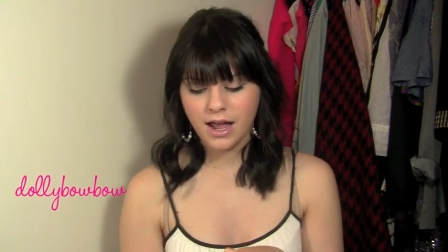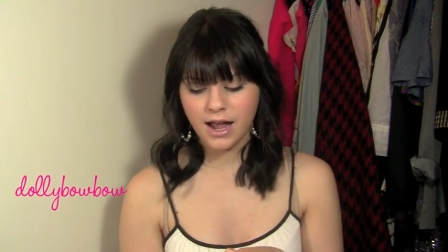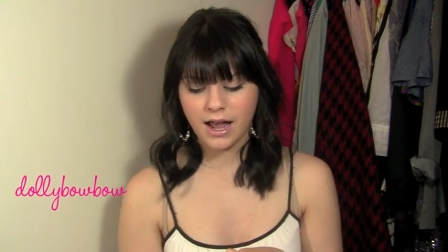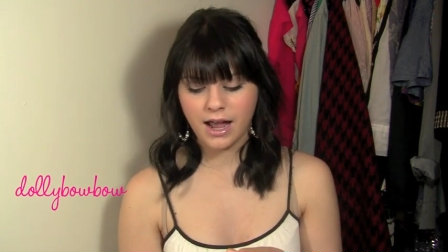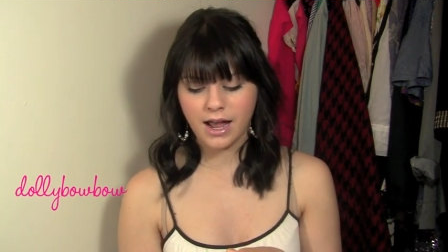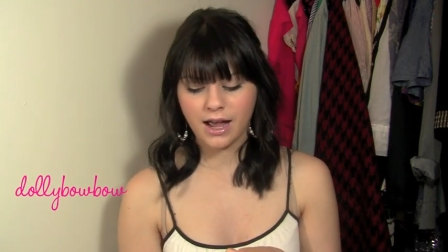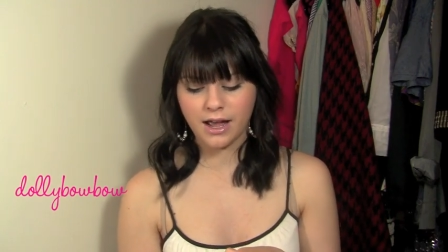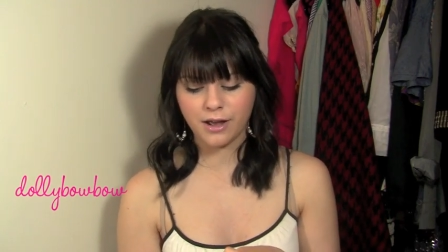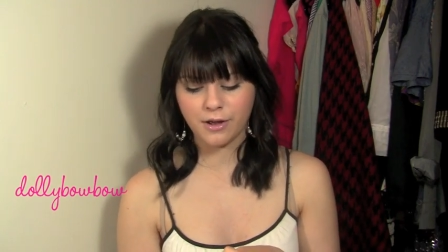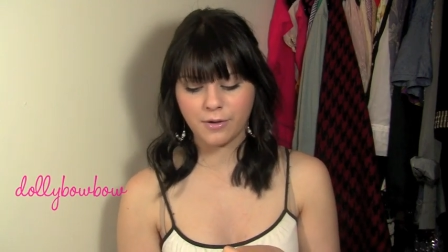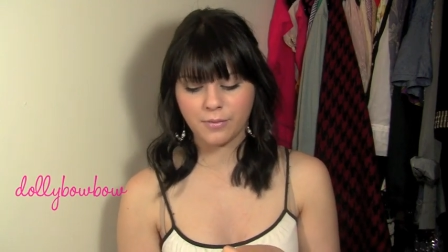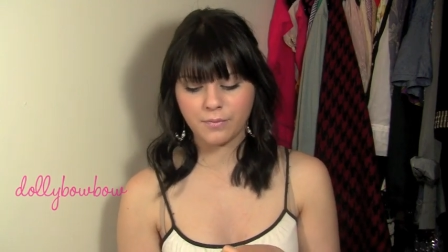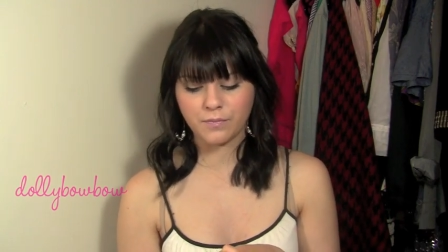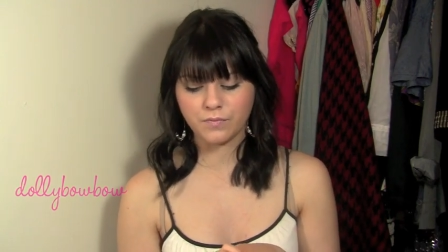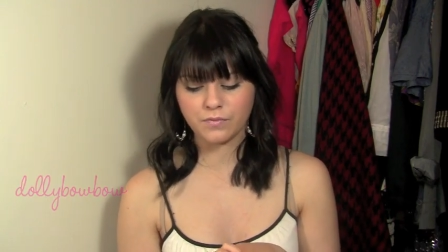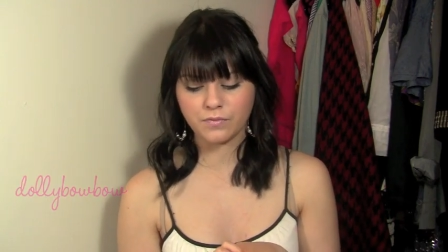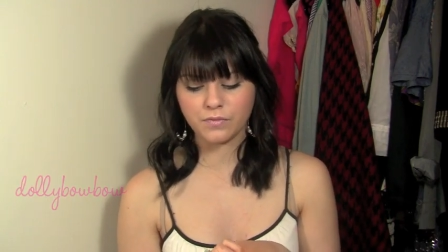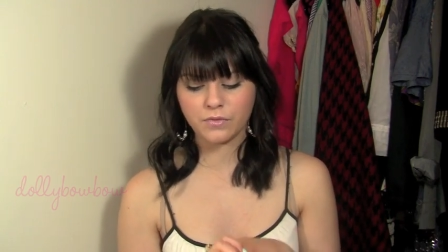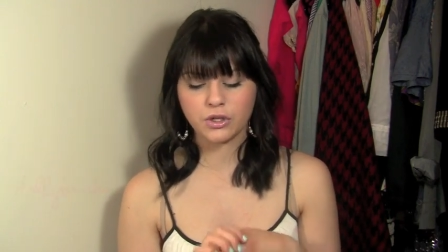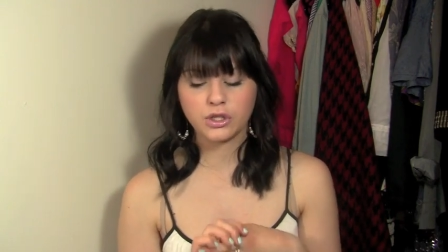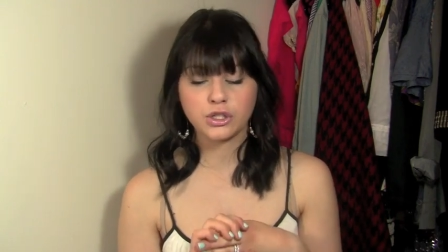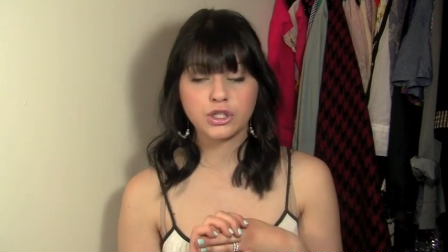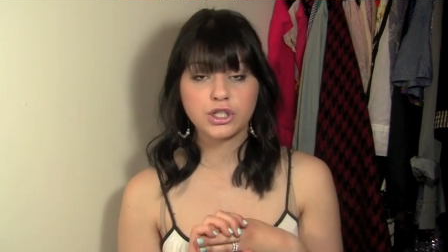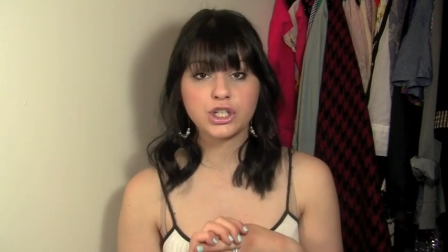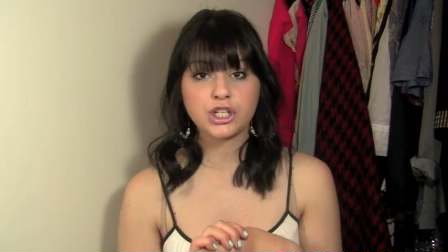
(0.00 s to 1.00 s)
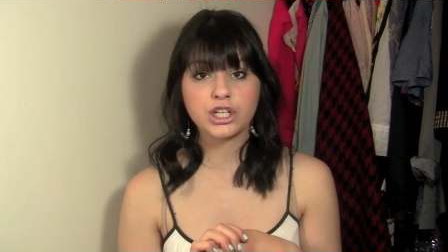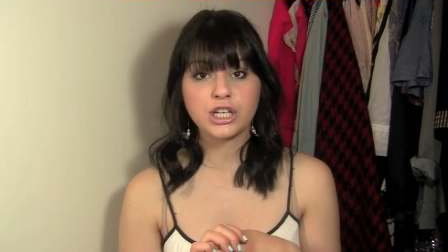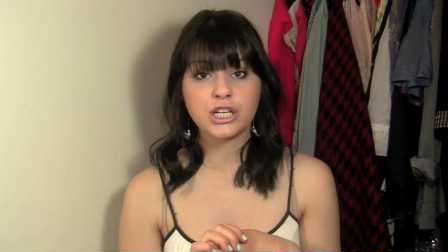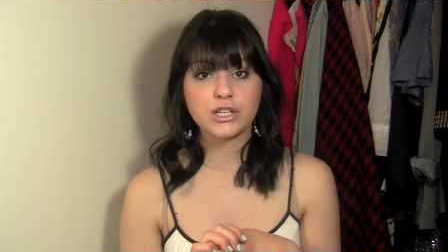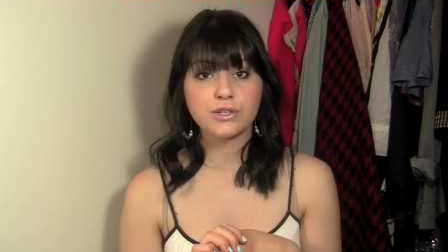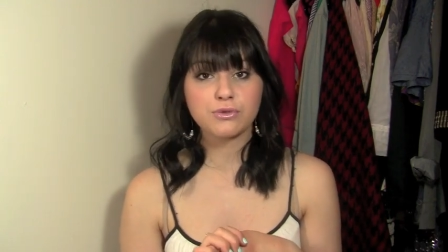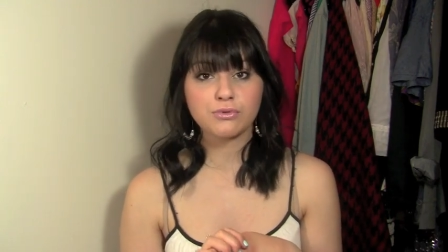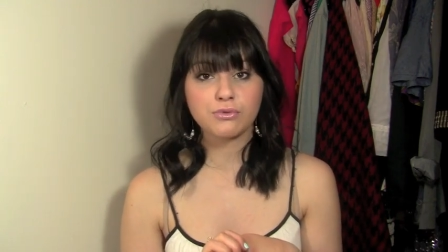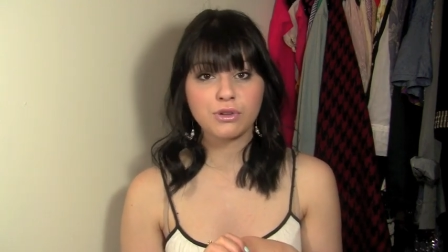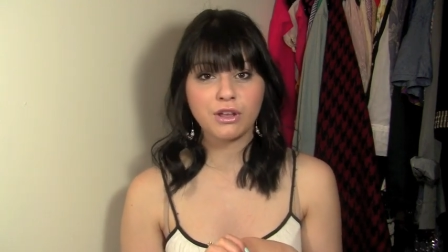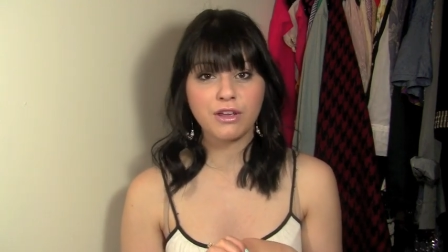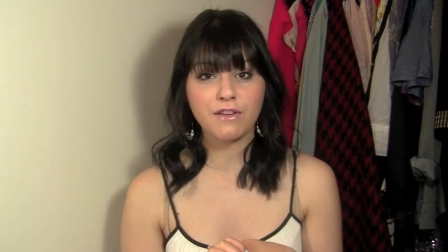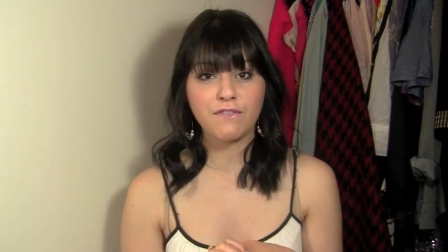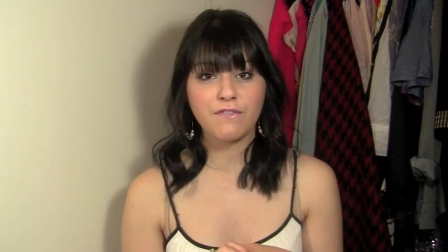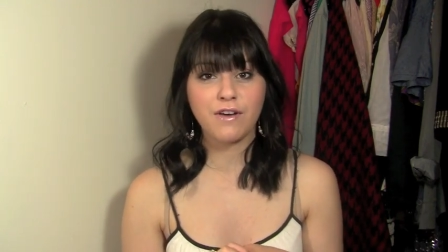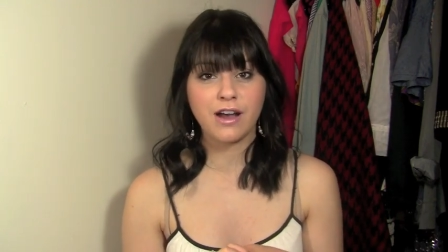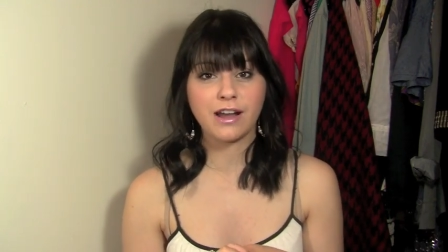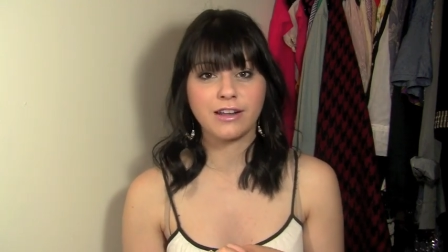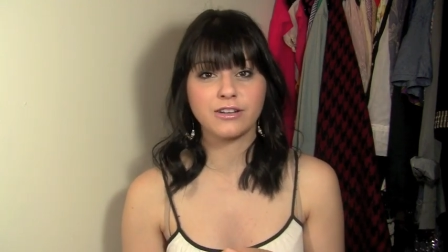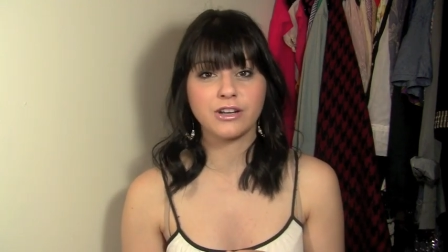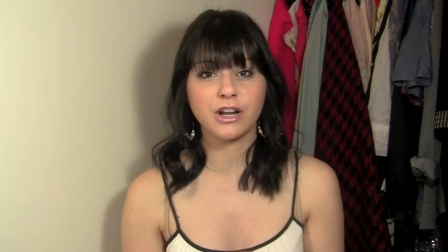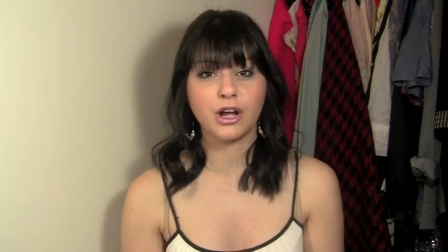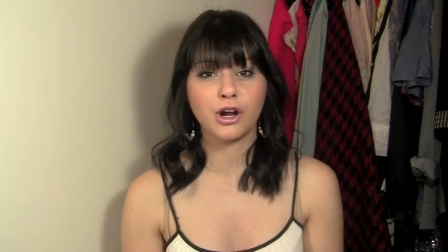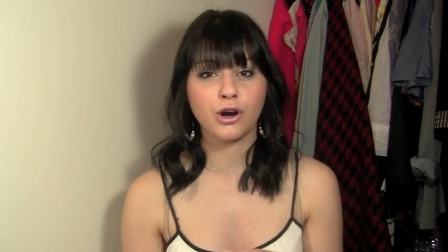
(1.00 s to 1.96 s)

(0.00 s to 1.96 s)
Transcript: Um, she's really fun.